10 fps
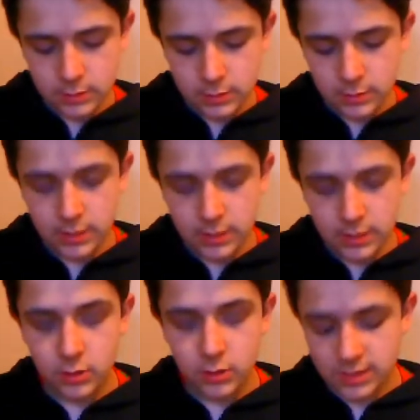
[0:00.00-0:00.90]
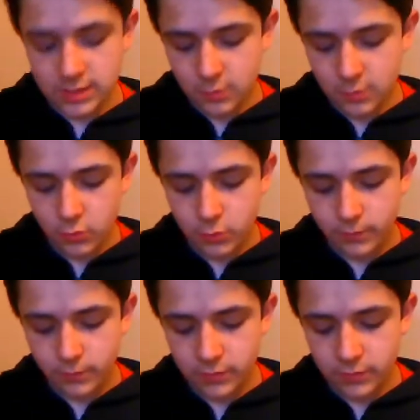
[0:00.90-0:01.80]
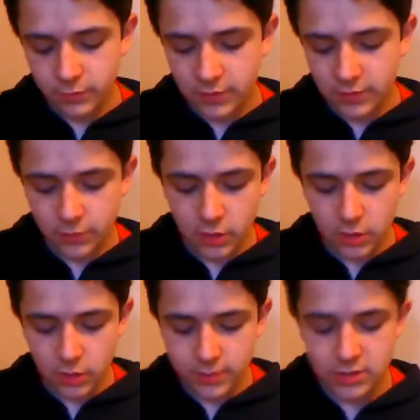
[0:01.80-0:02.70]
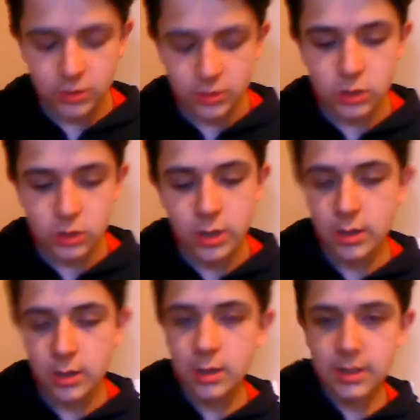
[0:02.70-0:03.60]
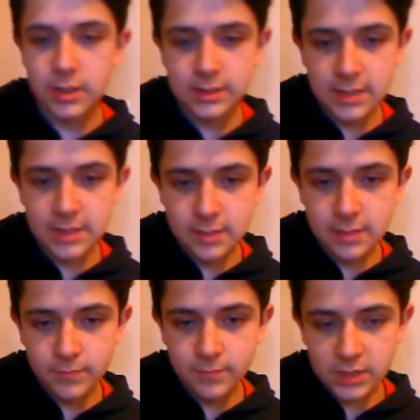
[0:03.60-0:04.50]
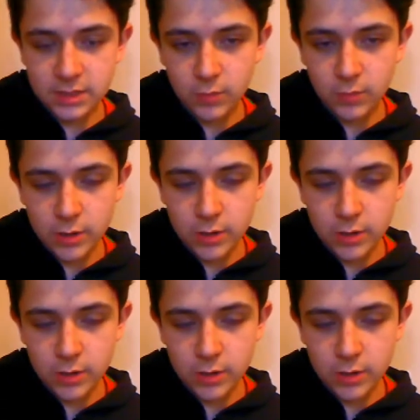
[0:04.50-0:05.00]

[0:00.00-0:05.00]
And a good example of a figure with a lot of materials on it is the Tusken Raider.